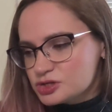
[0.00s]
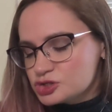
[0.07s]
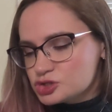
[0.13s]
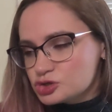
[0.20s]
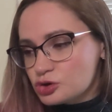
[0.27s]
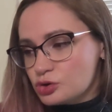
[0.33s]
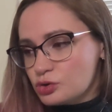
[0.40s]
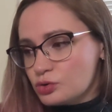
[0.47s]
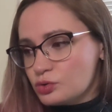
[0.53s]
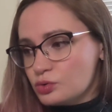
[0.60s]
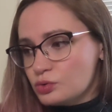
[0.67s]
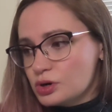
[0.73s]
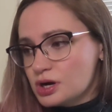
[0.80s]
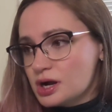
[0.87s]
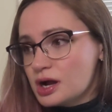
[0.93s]

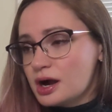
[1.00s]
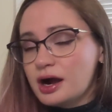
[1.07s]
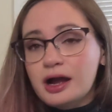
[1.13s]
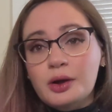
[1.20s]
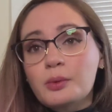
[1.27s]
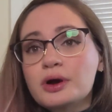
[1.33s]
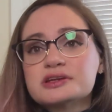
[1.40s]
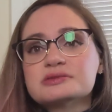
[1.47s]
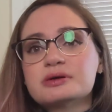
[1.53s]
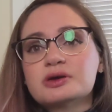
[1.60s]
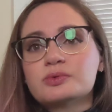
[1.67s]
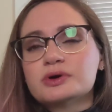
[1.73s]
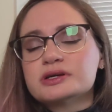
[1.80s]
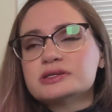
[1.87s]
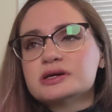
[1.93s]
So I want to
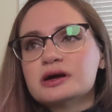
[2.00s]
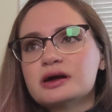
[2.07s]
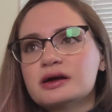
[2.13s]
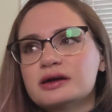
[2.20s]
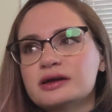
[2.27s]
make one.